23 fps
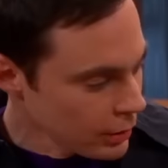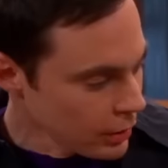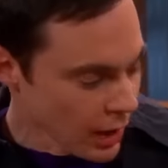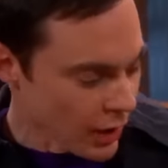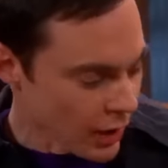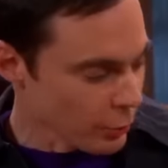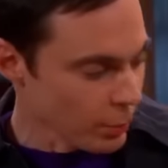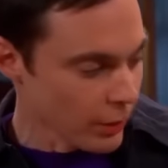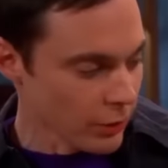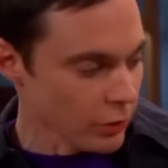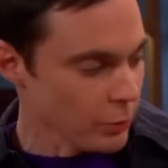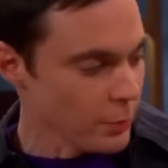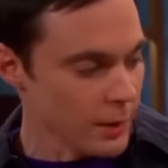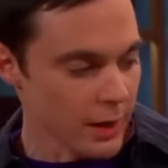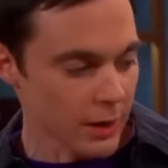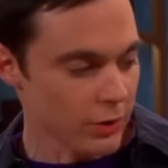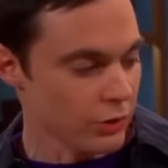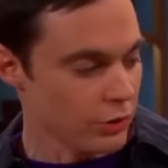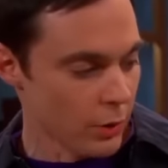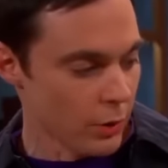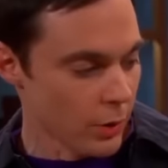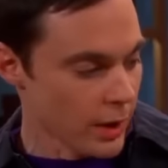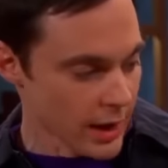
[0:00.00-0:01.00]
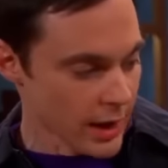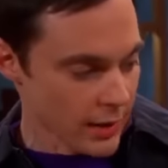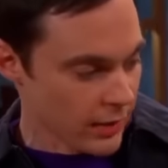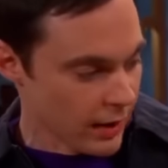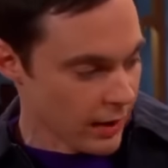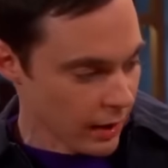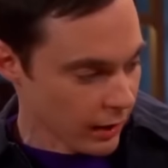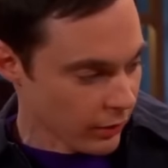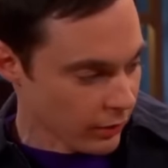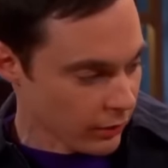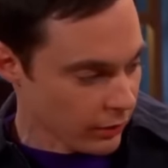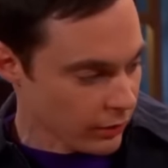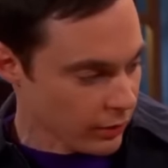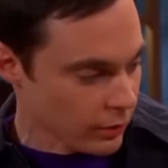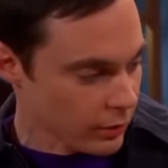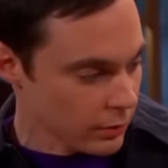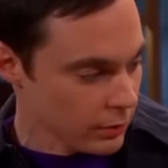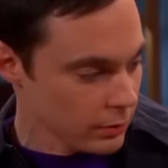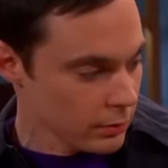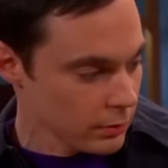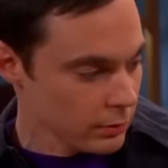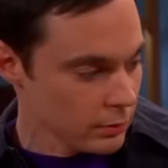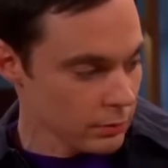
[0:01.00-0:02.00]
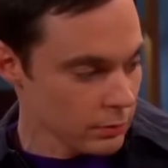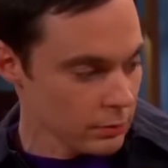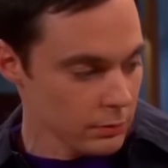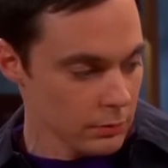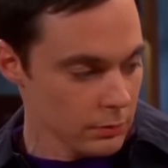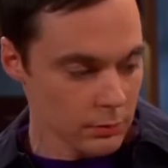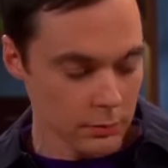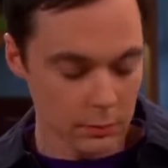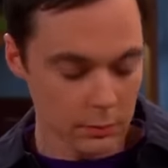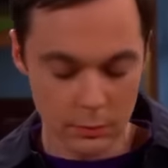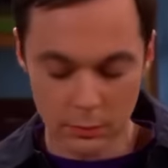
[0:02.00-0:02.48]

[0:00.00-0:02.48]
twenty, Amy gets spanked.